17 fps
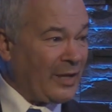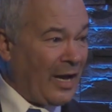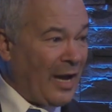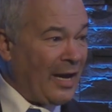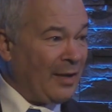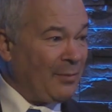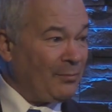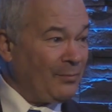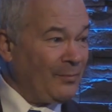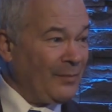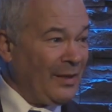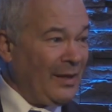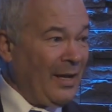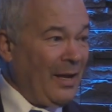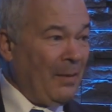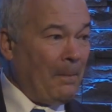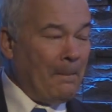time
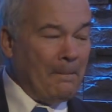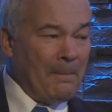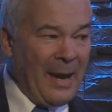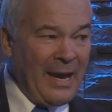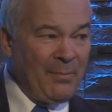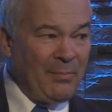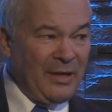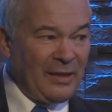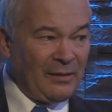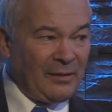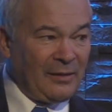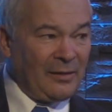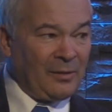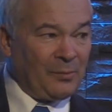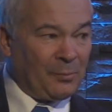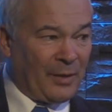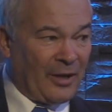may be a
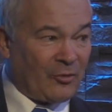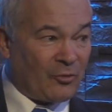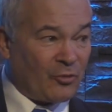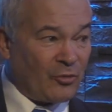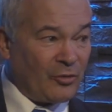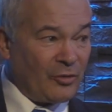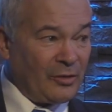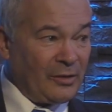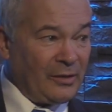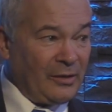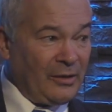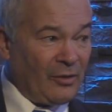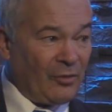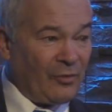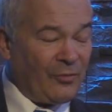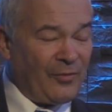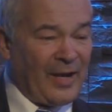little much. You
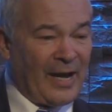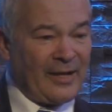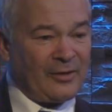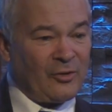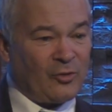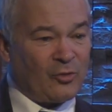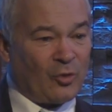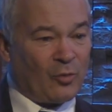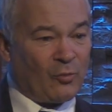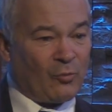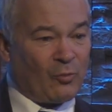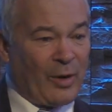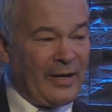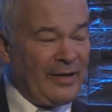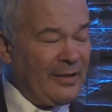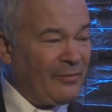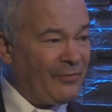know, the fact that you're
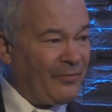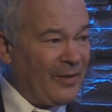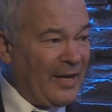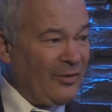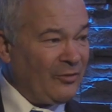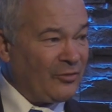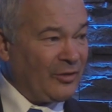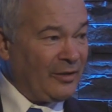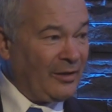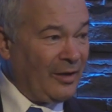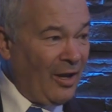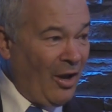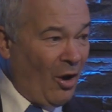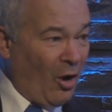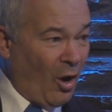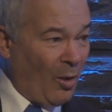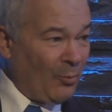red in the face and
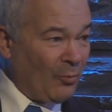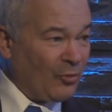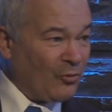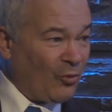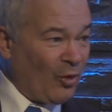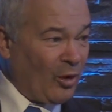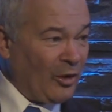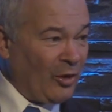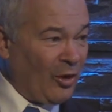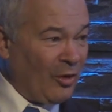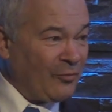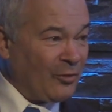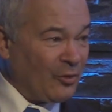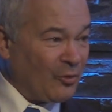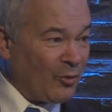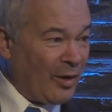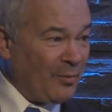almost falling off
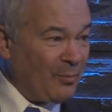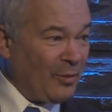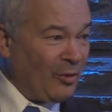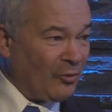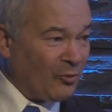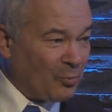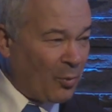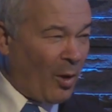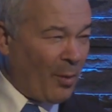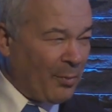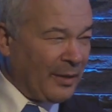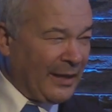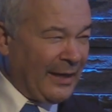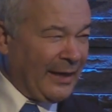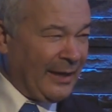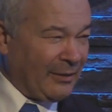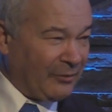the treadmill is probably
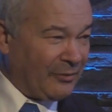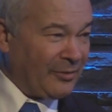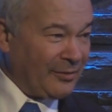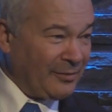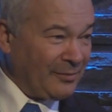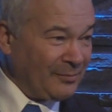a hint.